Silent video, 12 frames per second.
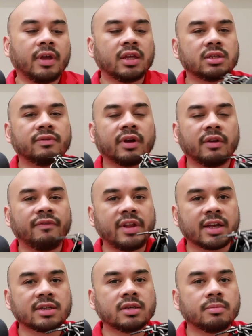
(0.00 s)
it's very
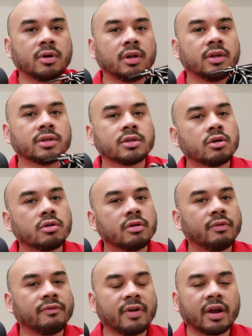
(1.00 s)
flexible,
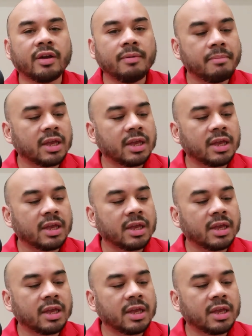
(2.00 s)
so very